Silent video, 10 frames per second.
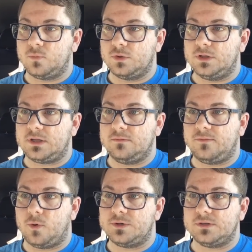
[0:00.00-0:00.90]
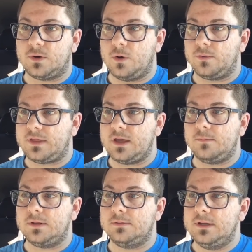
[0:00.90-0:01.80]
we're looking forward to grow with
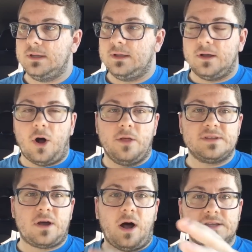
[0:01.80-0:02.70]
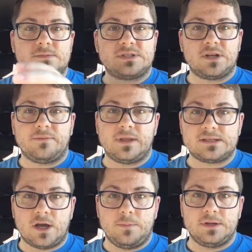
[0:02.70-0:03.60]
him and all the awesome stuff
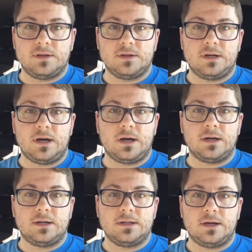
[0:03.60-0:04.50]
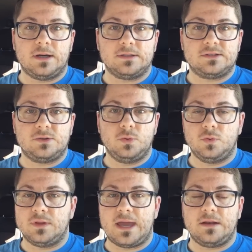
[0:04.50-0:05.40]
that's coming
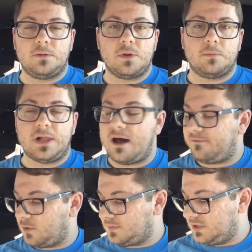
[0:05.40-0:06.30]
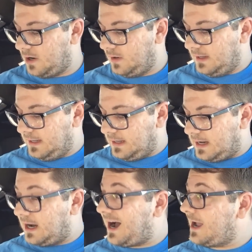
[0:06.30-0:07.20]
to the AWN platform. So
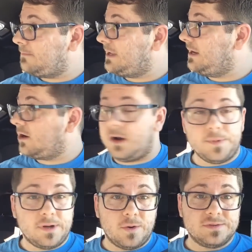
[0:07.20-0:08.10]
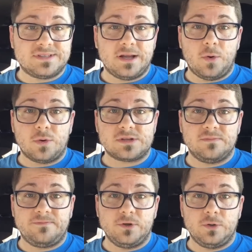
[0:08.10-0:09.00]
I am here. I'm going to go inside and order
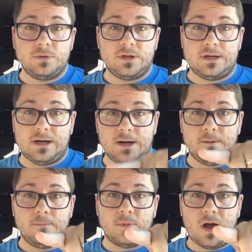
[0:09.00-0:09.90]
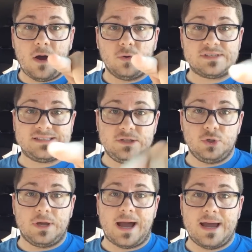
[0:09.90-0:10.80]
some food. I will see
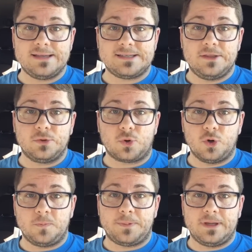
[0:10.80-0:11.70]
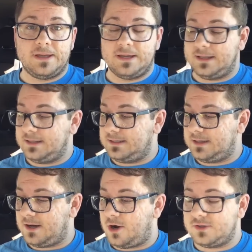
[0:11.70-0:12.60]
you guys in the group and
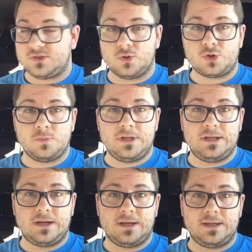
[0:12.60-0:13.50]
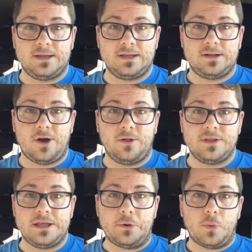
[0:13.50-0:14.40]
on social media and on
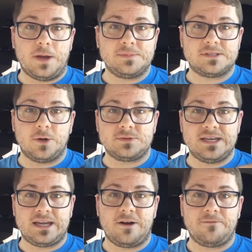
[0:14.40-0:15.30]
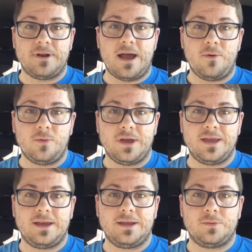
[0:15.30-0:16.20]
the interwebs. So take care for now,
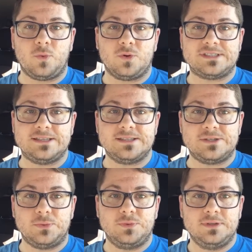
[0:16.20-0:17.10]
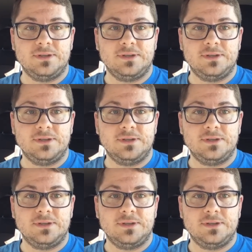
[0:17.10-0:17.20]
and we'll see you soon.